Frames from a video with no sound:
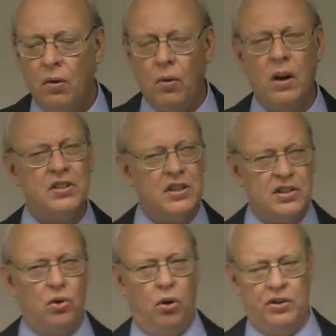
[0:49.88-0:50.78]
What's
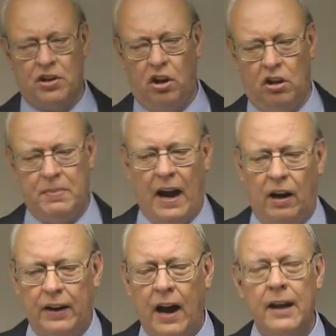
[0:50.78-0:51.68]
this course all
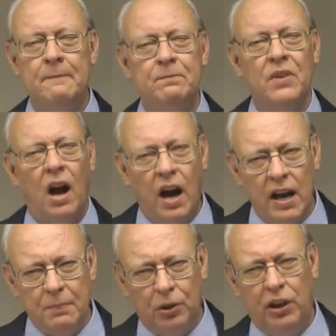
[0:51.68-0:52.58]
about? I,
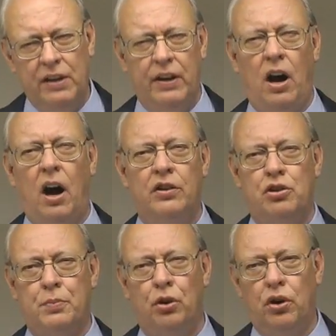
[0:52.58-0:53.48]
I believe in
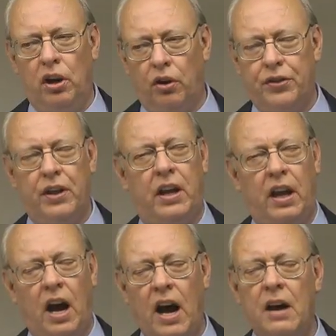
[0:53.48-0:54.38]
entrepreneurial
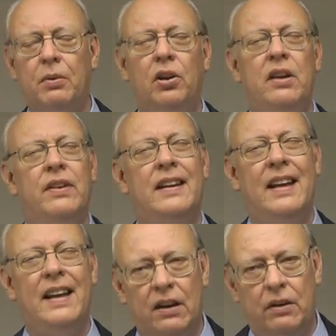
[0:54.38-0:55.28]
thinking. I believe in
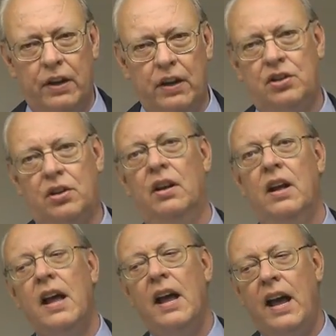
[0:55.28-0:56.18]
innovation
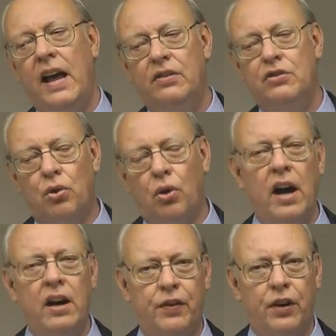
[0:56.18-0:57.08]
and in
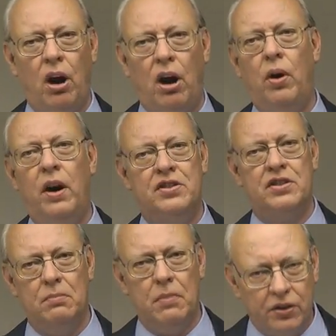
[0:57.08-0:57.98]
trying to figure out ways
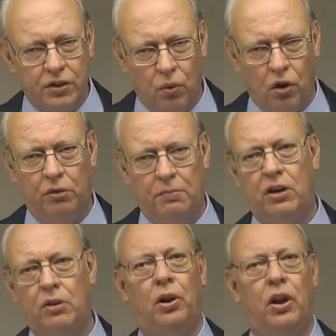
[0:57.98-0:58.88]
to make the world a
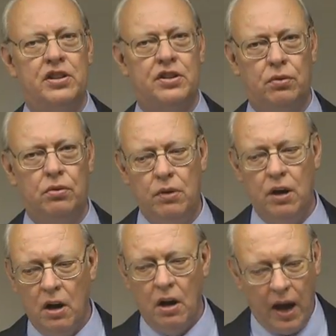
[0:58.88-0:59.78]
better place through
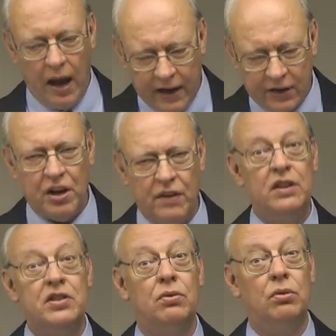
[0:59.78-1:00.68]

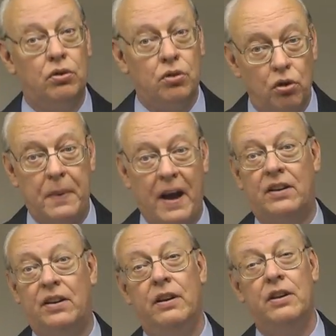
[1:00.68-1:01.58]
activities through group
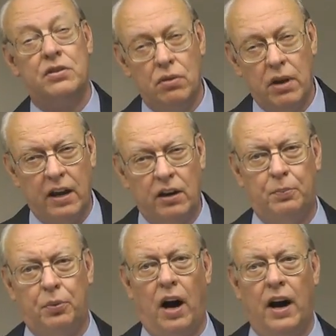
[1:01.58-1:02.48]
activities, through
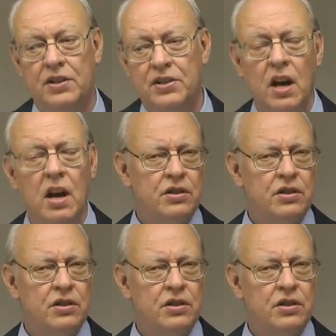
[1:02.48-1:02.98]
enterprise.